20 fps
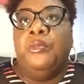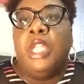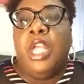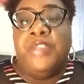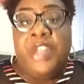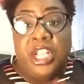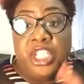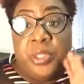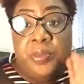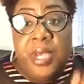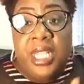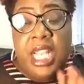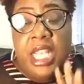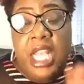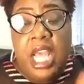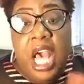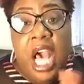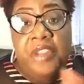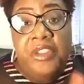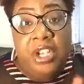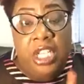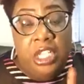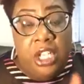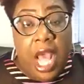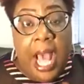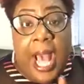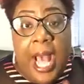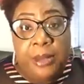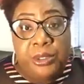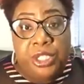There's many other little
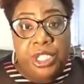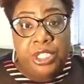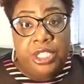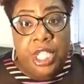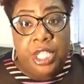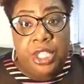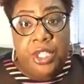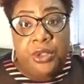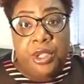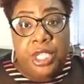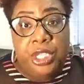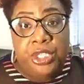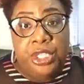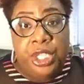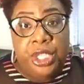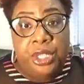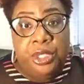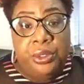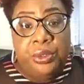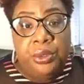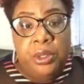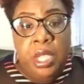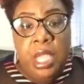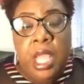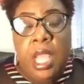options that you could do,